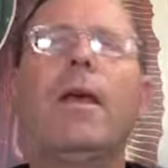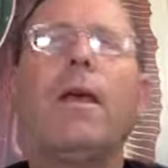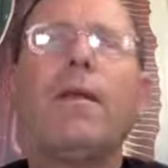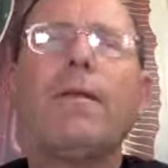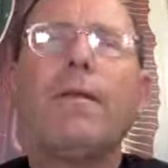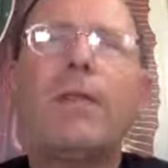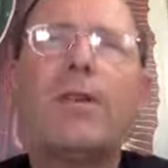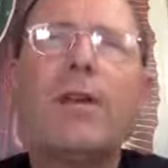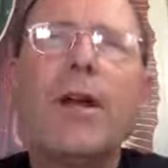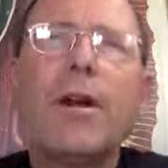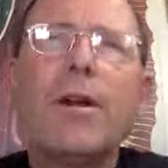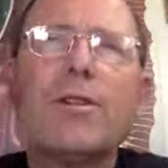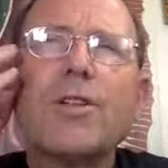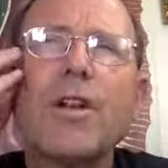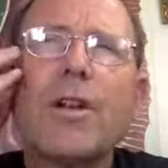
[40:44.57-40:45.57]
If the
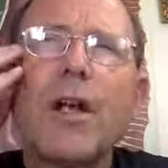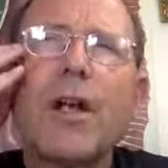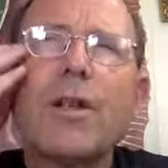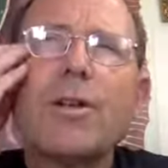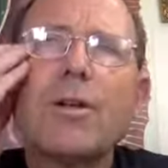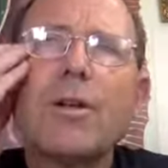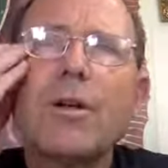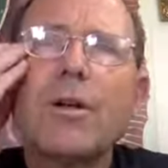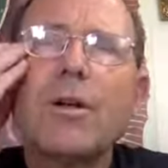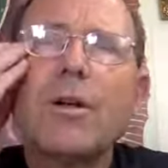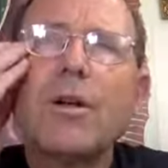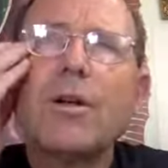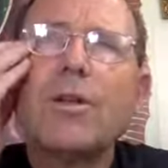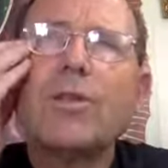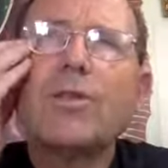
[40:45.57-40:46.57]
tears are not
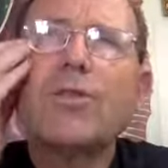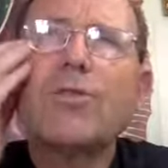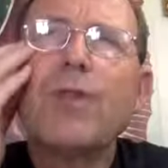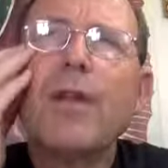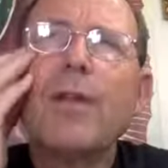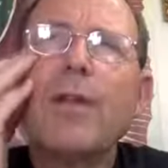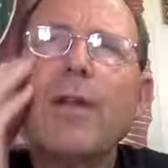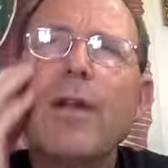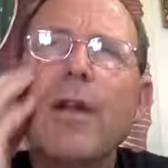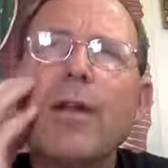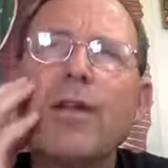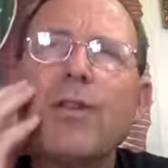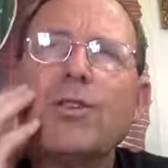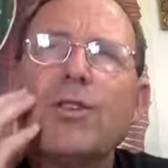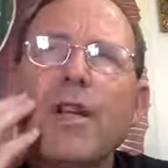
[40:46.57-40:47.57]
streaming
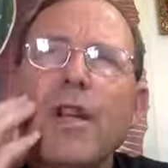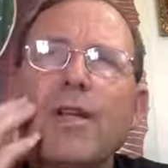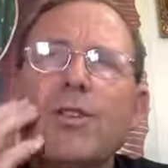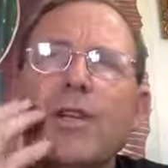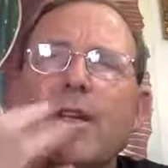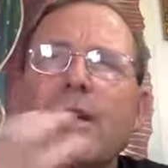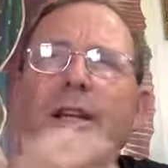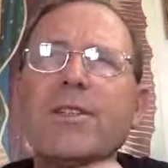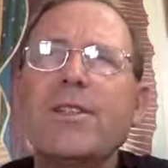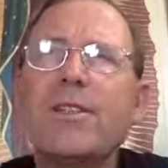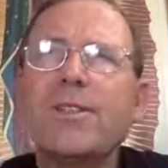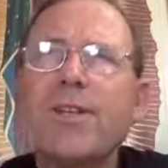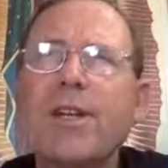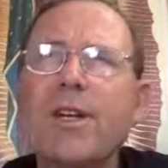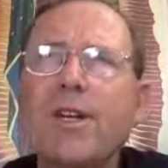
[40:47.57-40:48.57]
down our cheeks, at
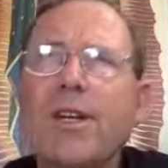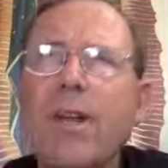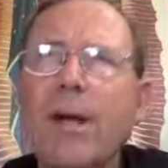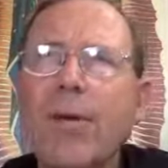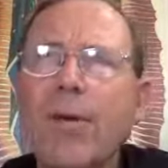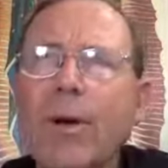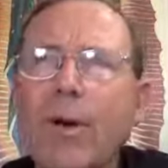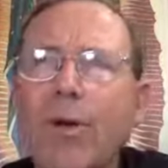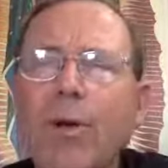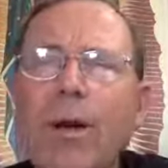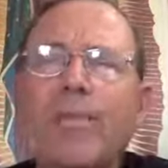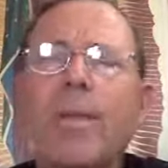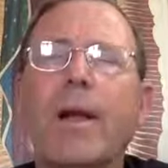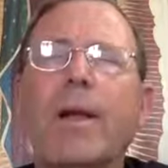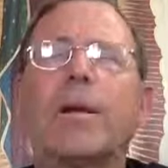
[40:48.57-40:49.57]
least it's an interior
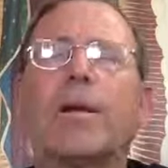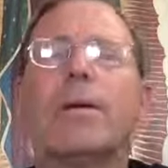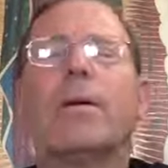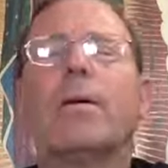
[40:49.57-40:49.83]
weeping